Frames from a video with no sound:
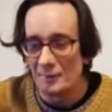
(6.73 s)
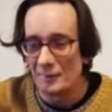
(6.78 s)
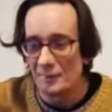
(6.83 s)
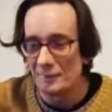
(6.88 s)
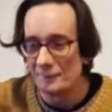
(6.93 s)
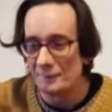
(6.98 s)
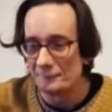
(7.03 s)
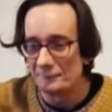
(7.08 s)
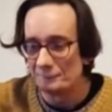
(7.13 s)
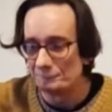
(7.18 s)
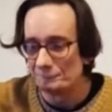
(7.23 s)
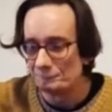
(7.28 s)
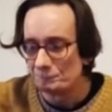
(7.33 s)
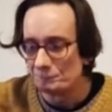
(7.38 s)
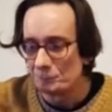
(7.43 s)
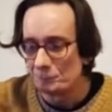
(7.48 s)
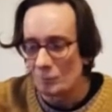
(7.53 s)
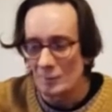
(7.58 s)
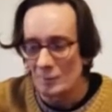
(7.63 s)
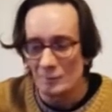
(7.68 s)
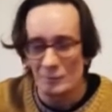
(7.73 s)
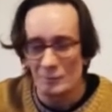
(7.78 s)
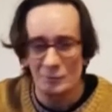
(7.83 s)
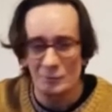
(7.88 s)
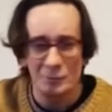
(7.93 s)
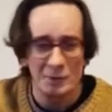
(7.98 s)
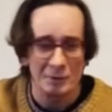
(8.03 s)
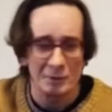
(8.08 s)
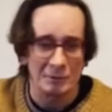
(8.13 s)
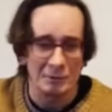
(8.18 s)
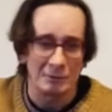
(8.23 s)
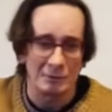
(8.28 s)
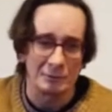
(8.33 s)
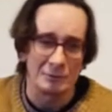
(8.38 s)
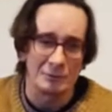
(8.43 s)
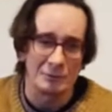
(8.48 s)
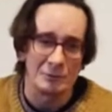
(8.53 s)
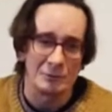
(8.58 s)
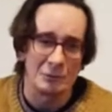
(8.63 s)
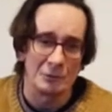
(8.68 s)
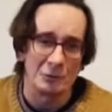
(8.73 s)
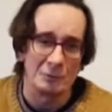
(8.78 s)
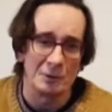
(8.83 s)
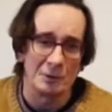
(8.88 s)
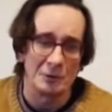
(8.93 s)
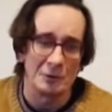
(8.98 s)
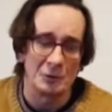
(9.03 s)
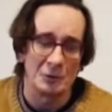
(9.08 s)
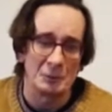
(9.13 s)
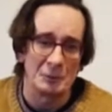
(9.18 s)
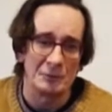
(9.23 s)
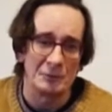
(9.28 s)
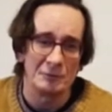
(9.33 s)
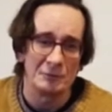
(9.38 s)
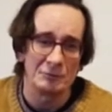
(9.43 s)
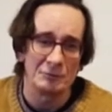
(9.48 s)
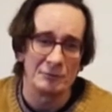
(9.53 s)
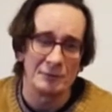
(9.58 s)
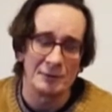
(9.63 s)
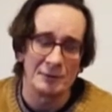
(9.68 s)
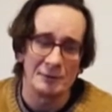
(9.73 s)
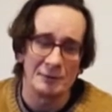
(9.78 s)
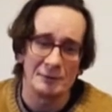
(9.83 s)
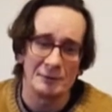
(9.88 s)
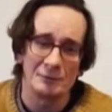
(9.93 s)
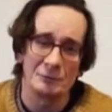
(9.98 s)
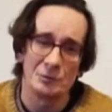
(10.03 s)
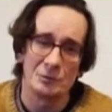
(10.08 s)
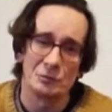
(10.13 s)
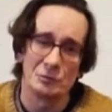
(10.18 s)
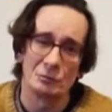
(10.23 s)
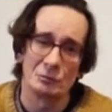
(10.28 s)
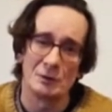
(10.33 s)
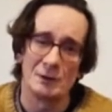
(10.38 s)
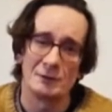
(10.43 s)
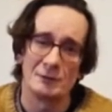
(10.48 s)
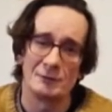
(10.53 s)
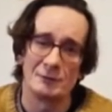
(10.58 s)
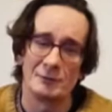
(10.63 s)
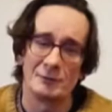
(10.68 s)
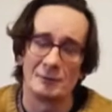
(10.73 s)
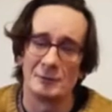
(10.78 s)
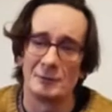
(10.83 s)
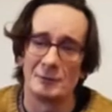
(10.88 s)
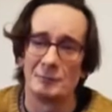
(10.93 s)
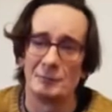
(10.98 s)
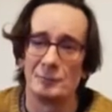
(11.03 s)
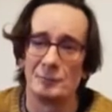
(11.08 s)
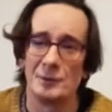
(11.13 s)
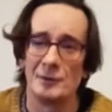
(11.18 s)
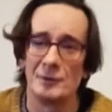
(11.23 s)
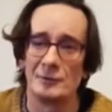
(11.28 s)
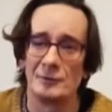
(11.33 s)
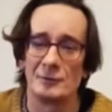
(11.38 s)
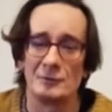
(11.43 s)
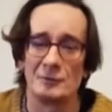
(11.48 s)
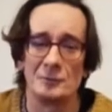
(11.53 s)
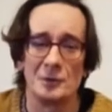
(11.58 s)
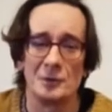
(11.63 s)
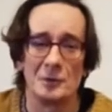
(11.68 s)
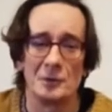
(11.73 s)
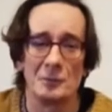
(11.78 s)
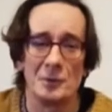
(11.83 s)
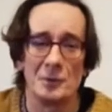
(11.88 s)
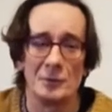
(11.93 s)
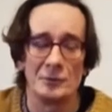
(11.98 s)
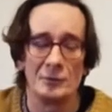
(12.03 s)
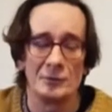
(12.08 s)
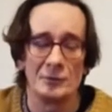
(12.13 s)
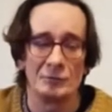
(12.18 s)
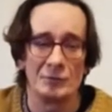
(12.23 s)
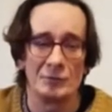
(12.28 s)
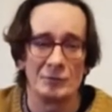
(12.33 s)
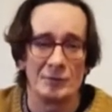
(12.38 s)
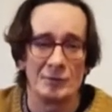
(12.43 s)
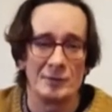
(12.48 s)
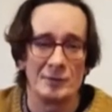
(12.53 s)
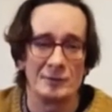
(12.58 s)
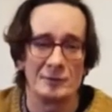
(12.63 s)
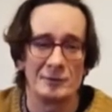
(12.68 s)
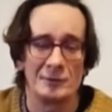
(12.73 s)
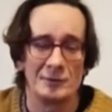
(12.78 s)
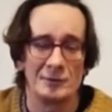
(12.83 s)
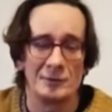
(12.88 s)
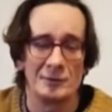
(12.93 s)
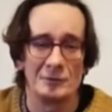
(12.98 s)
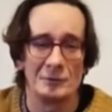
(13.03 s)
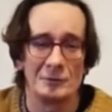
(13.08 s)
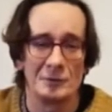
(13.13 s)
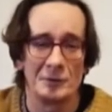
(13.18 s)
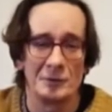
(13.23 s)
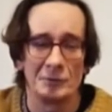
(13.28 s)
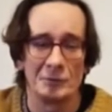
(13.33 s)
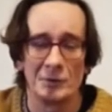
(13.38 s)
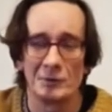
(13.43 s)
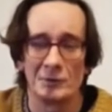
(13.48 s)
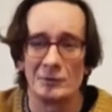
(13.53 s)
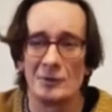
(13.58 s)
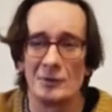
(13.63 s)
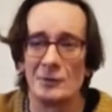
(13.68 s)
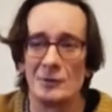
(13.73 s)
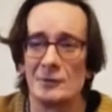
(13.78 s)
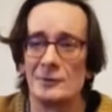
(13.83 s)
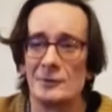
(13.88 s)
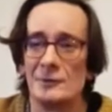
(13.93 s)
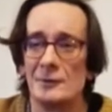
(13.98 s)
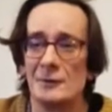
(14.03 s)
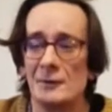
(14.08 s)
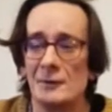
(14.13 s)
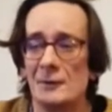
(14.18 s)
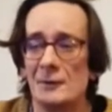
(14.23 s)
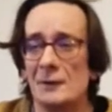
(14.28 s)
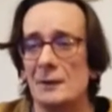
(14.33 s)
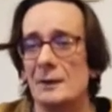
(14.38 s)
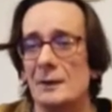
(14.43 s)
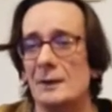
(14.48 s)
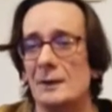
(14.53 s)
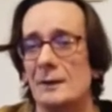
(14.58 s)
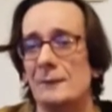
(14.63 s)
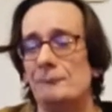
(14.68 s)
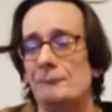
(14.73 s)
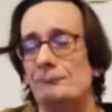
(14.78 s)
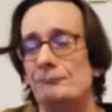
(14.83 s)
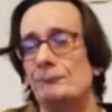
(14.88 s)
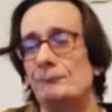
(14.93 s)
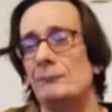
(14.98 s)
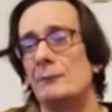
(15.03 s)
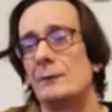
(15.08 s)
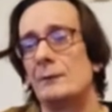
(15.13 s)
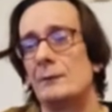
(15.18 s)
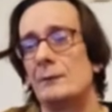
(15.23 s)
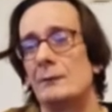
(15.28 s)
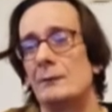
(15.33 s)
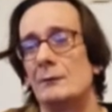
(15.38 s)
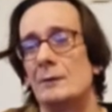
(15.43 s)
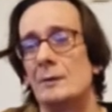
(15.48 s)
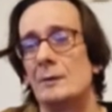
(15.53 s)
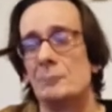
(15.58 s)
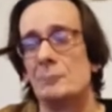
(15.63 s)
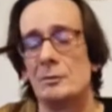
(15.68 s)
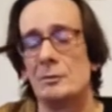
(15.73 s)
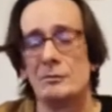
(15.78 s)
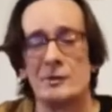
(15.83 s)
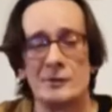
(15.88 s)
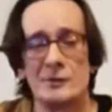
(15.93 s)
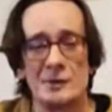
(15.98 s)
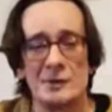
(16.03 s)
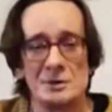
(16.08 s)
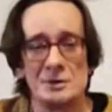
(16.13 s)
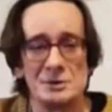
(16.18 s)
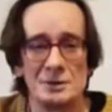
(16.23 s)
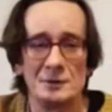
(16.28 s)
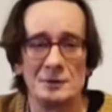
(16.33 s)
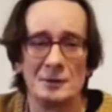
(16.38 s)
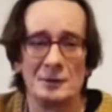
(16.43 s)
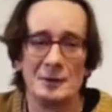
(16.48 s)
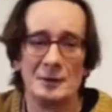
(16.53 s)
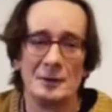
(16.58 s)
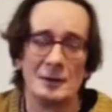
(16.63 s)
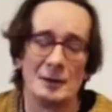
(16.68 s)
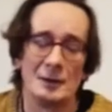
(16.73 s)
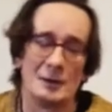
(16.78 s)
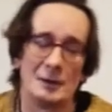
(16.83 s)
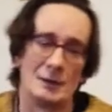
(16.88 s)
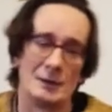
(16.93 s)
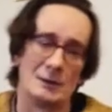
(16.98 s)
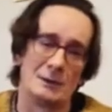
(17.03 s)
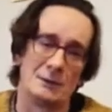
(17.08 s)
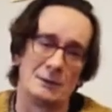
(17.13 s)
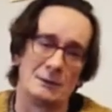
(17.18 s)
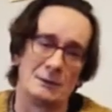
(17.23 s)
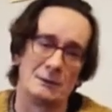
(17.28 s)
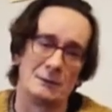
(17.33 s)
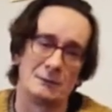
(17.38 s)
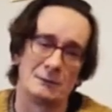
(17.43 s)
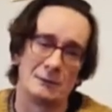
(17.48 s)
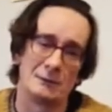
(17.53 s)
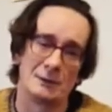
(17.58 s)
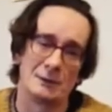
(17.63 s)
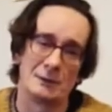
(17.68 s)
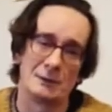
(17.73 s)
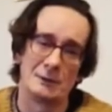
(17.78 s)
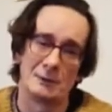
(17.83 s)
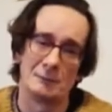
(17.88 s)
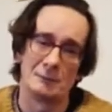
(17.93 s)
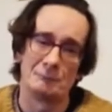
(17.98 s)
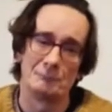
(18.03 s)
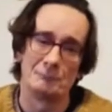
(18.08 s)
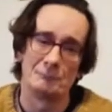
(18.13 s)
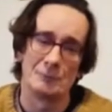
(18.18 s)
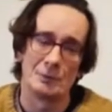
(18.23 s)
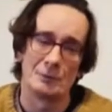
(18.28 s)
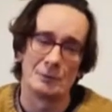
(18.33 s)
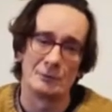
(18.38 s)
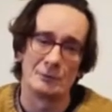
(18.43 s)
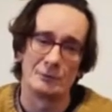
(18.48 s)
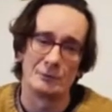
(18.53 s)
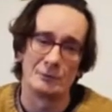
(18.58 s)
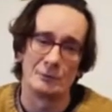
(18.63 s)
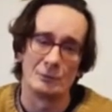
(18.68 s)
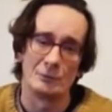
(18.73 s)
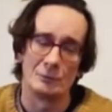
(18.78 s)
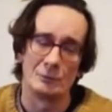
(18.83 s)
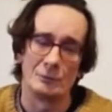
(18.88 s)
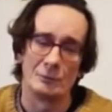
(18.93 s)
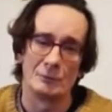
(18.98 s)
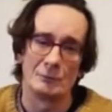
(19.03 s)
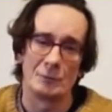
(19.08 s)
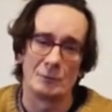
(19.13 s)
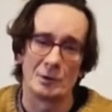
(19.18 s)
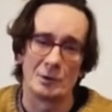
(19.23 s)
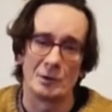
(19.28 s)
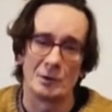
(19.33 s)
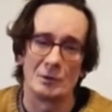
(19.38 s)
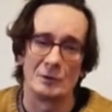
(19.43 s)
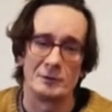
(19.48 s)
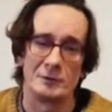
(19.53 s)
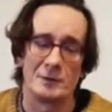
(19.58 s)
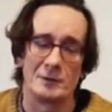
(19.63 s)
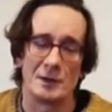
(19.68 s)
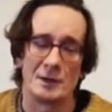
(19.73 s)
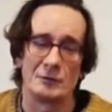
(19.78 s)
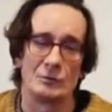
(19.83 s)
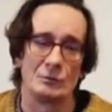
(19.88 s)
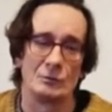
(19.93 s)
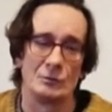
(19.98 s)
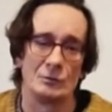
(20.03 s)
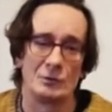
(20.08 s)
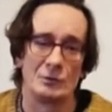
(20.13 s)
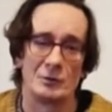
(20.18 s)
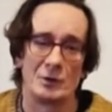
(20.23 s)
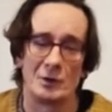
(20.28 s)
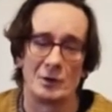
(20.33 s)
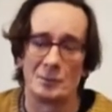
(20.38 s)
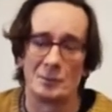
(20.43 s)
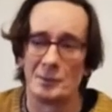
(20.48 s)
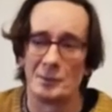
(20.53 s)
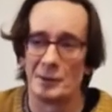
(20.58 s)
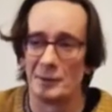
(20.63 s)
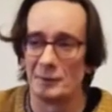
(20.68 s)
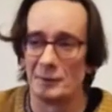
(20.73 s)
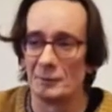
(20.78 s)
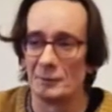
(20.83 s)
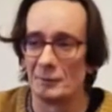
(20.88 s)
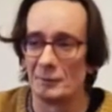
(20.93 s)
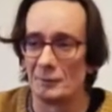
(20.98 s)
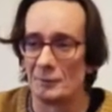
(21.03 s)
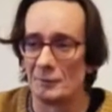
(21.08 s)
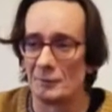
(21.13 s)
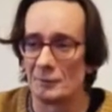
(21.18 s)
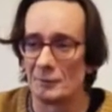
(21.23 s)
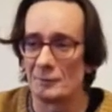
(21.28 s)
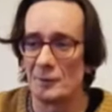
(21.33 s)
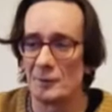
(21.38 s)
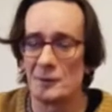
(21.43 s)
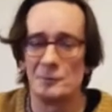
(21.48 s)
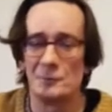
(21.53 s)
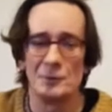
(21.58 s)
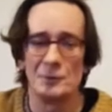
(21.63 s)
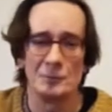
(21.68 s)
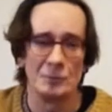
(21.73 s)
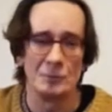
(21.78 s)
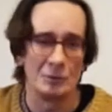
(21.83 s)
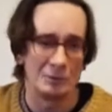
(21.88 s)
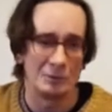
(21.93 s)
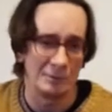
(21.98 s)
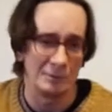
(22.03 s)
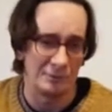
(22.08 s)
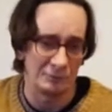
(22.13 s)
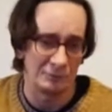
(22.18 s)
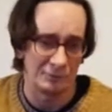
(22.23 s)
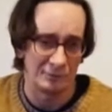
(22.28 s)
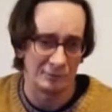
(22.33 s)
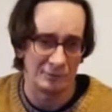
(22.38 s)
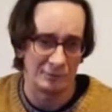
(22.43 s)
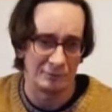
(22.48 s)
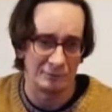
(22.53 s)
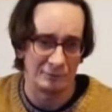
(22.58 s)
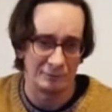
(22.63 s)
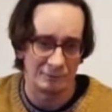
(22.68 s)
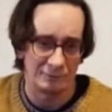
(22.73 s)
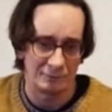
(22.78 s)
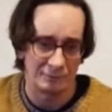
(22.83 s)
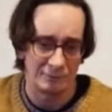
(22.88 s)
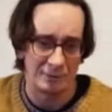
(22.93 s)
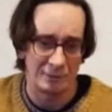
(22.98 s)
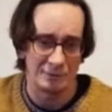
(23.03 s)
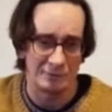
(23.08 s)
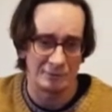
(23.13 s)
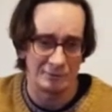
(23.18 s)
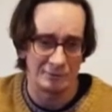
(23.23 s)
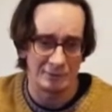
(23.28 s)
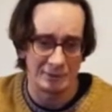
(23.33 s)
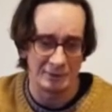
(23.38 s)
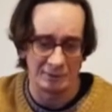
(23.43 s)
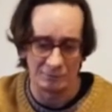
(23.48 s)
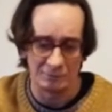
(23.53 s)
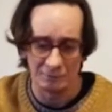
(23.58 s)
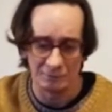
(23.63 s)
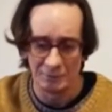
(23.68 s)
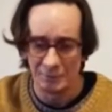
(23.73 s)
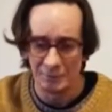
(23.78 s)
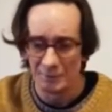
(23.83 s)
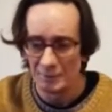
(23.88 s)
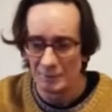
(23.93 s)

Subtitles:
This week I'm going to talk about a couple of different things which relate to the piece I've been composing for the residency, Dunleary Guitars. They're improvisation and also what I call textural guitar playing. I'll explain a bit more about what that is later.